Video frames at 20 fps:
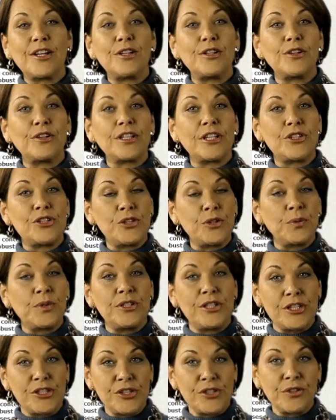a look at 2
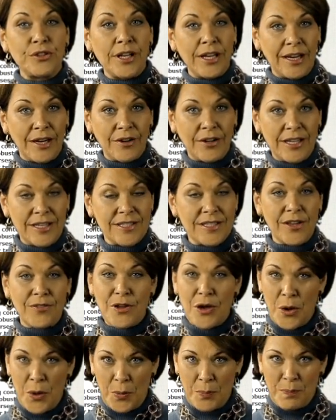additional areas on the
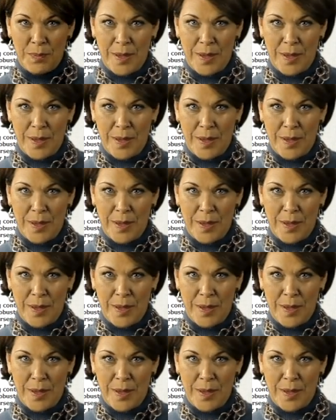home